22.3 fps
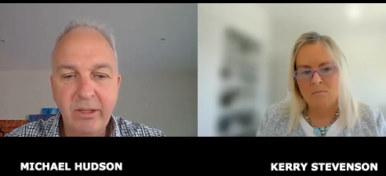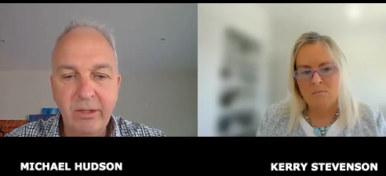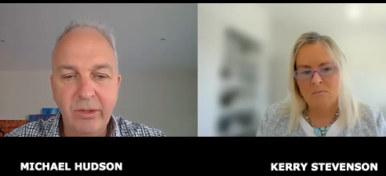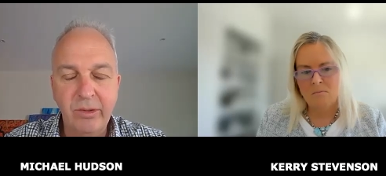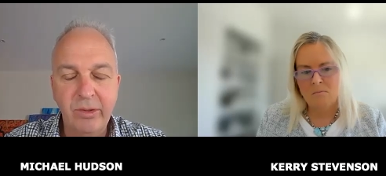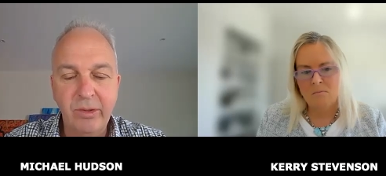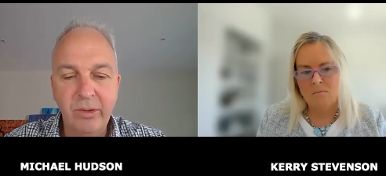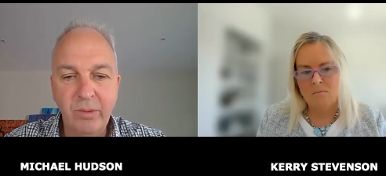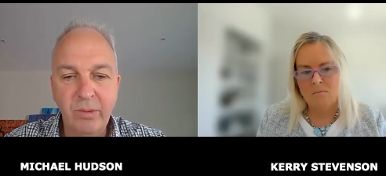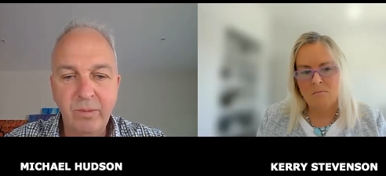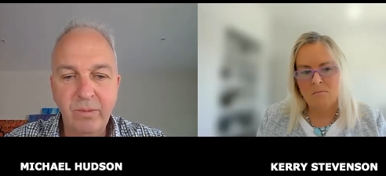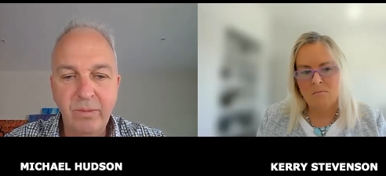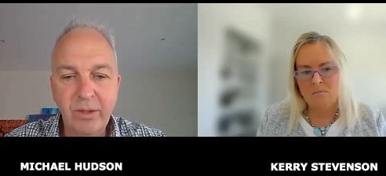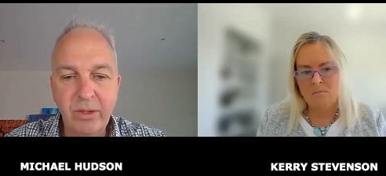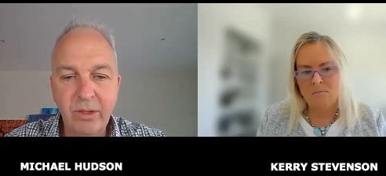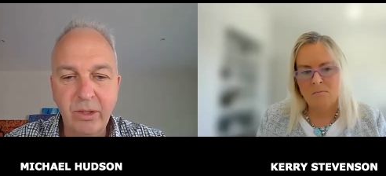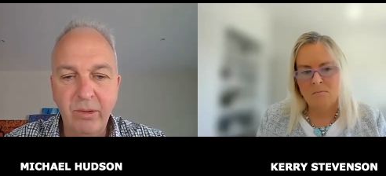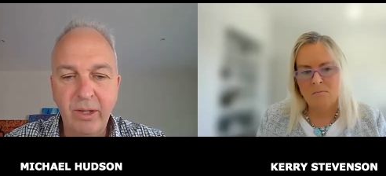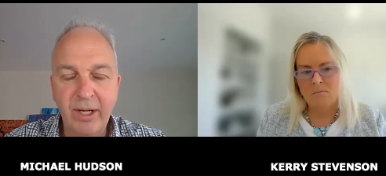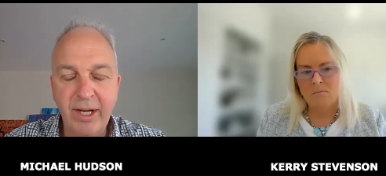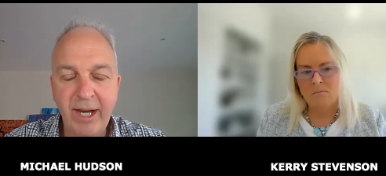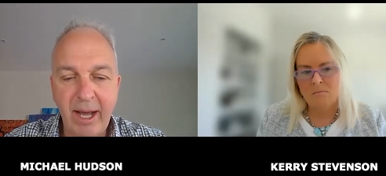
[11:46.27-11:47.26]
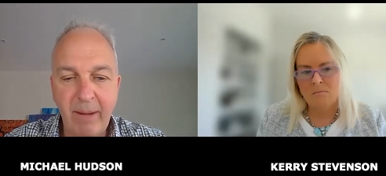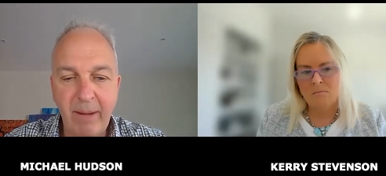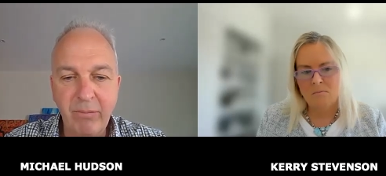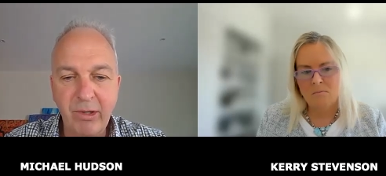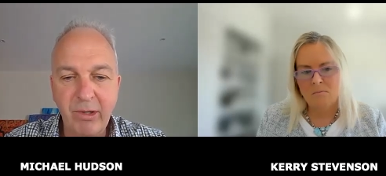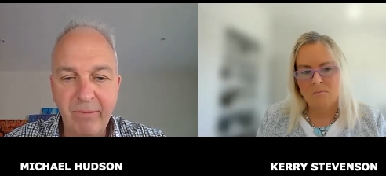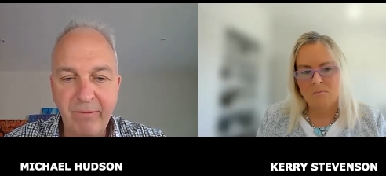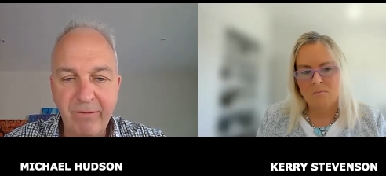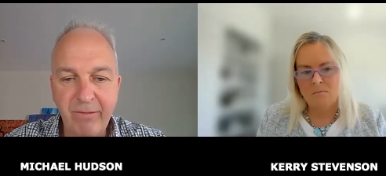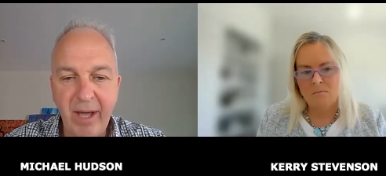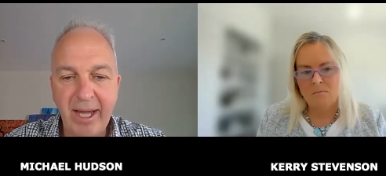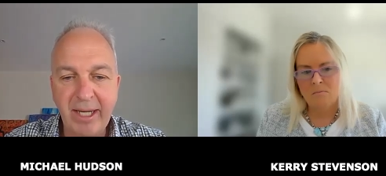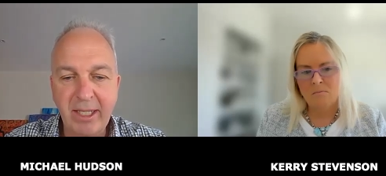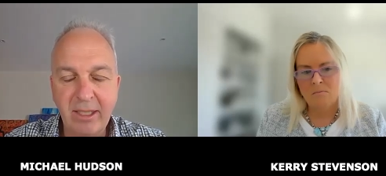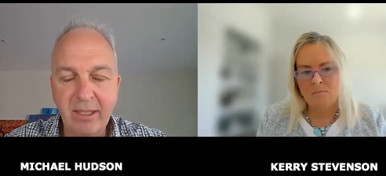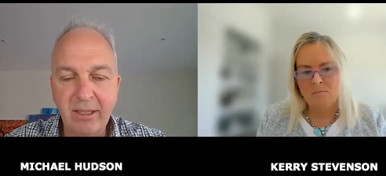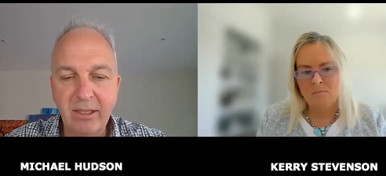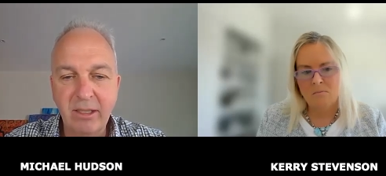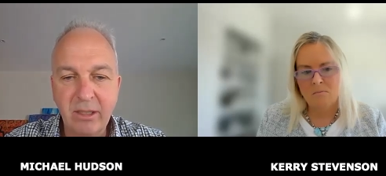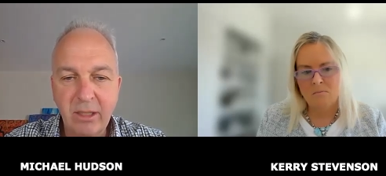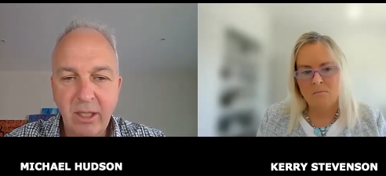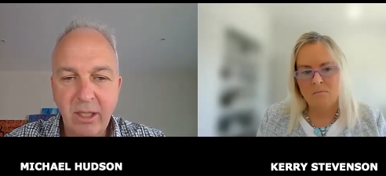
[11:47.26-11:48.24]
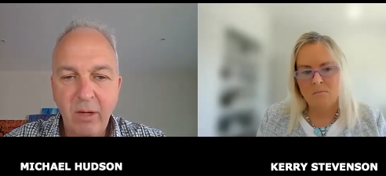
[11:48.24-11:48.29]
Speaker 1: to to a number of
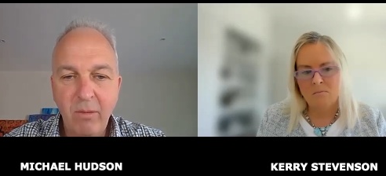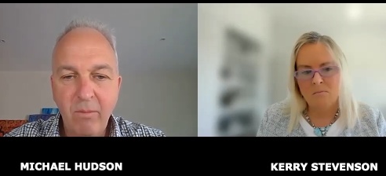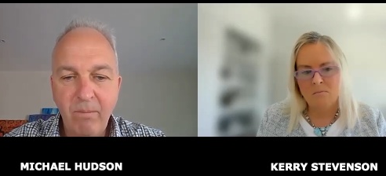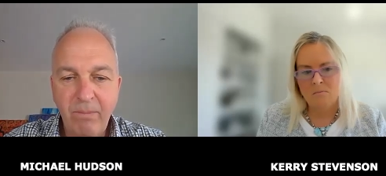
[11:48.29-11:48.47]
factors